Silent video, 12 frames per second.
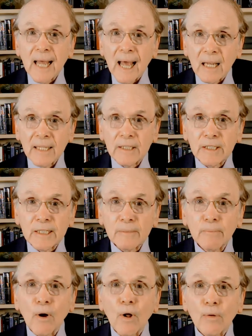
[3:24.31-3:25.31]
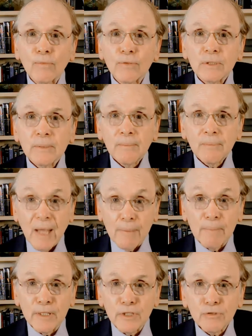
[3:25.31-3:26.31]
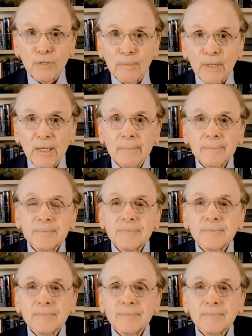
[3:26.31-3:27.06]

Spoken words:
LED bulbs have been distributed.